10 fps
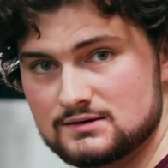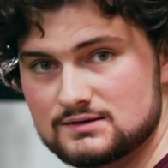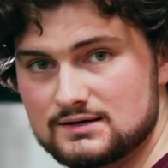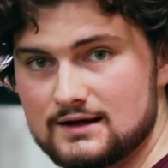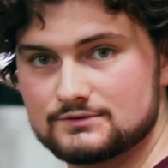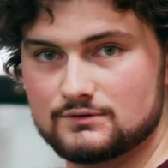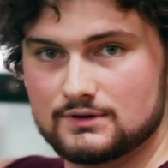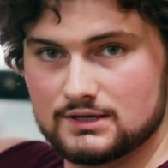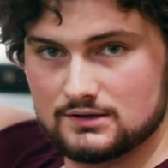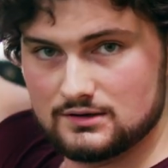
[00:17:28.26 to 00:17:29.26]
to now
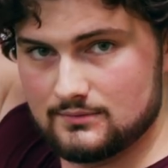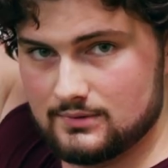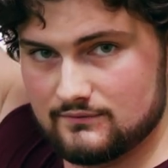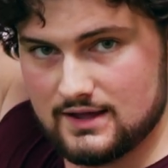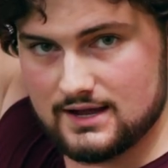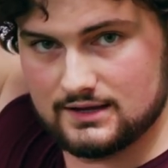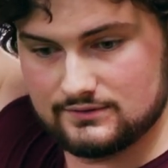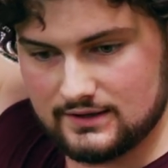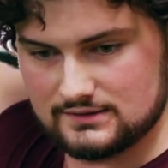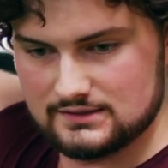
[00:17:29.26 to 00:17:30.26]
doing it above the
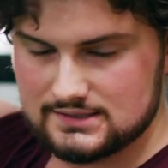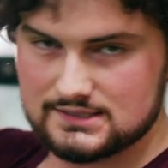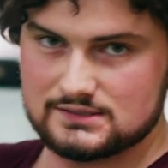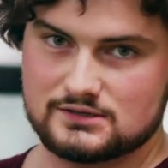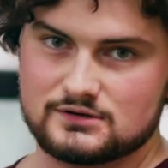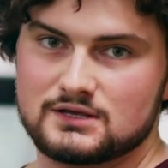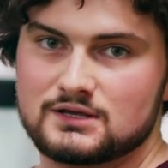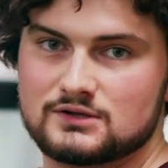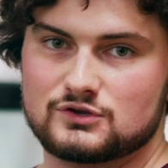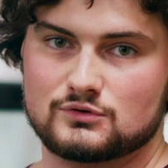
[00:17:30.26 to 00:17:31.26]
head like this in
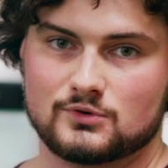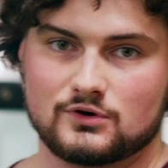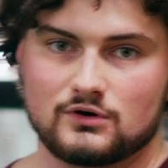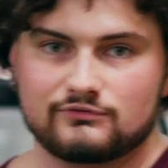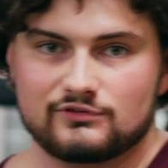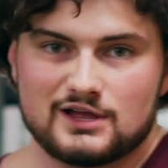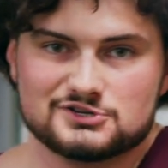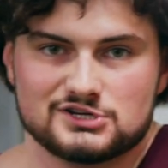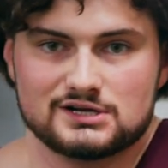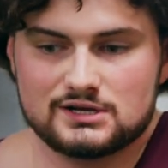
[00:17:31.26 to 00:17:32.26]
humeral
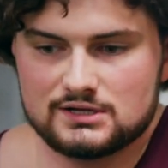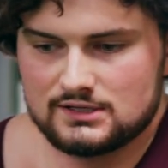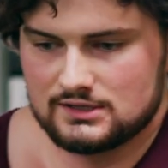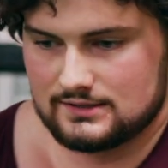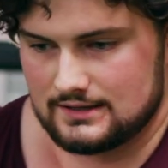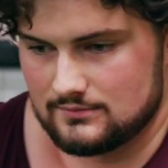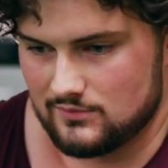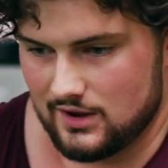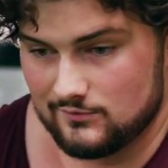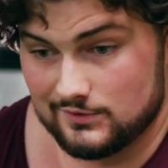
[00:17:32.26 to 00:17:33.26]
flexion.
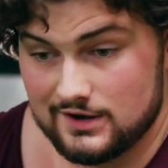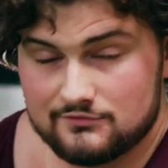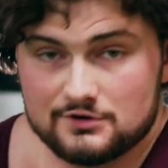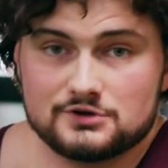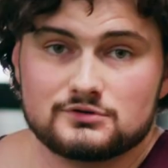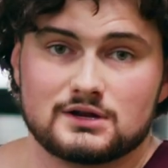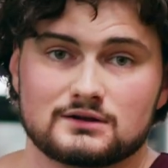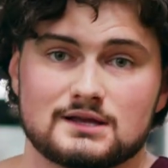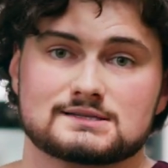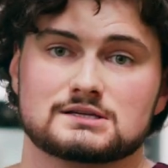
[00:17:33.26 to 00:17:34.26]
And whenever you
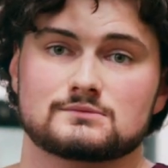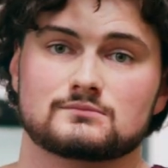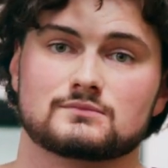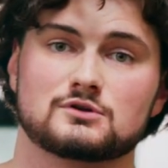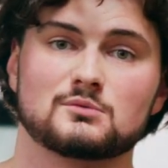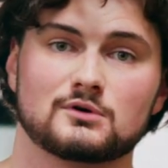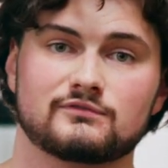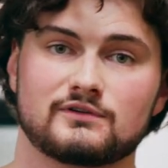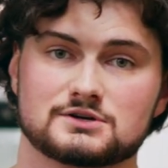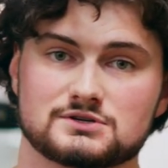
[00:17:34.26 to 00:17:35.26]
can get some humeral
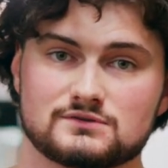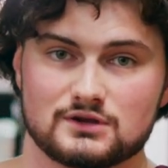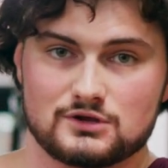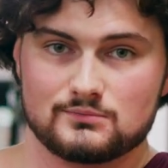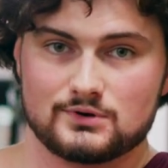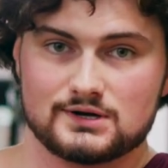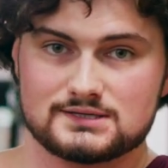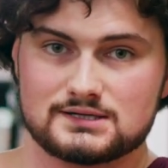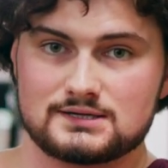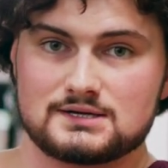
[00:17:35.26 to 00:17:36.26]
flexion, the
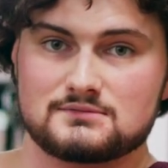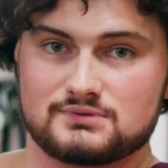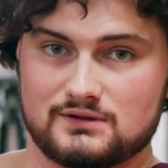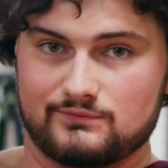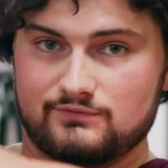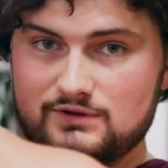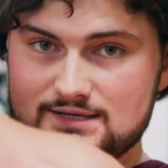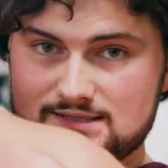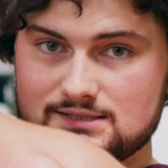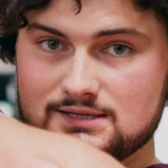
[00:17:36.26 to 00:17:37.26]
humerus being
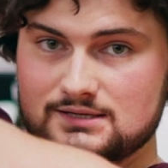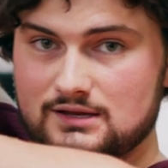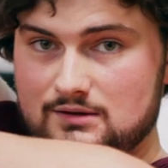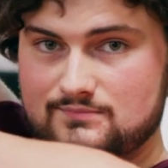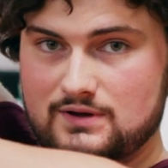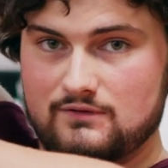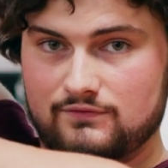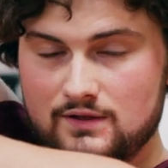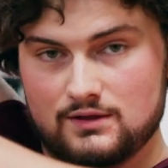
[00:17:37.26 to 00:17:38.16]
flexed like above